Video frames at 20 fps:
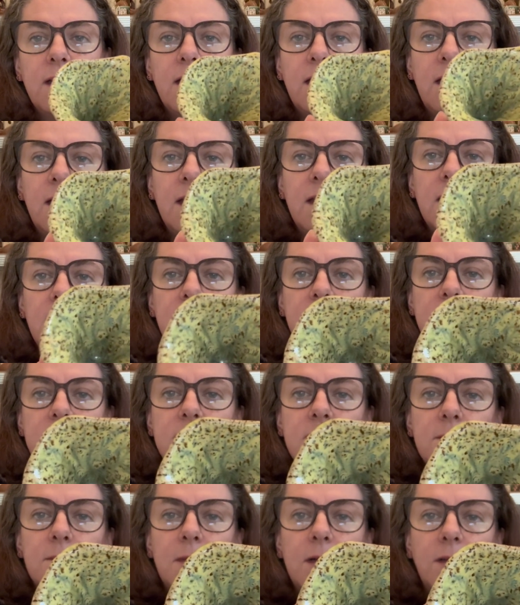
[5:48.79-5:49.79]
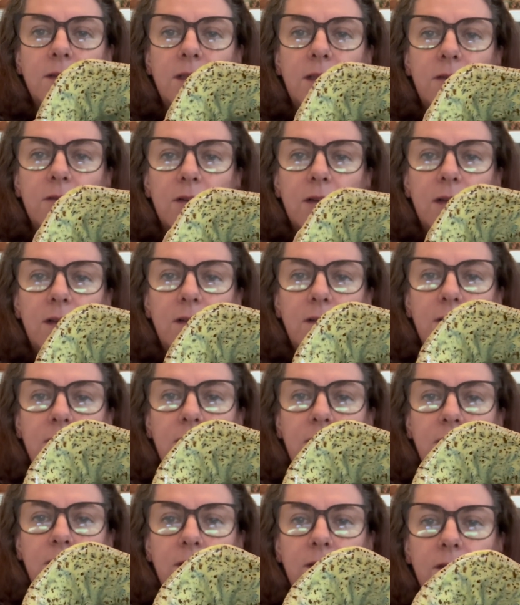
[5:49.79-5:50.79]
is Mardi Gras,
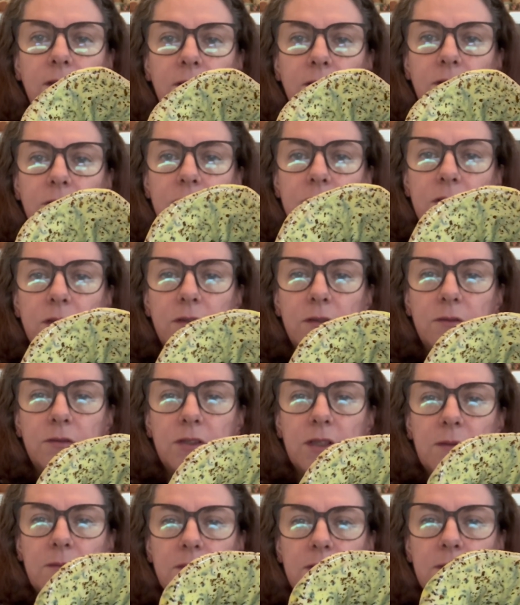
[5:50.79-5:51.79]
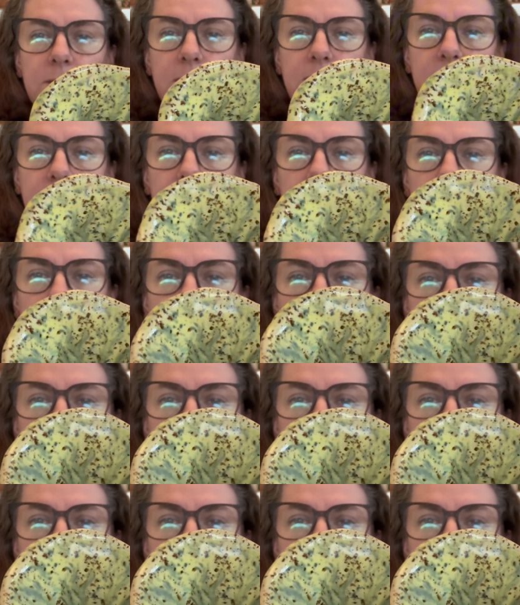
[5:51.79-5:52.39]
new jungle gem to me.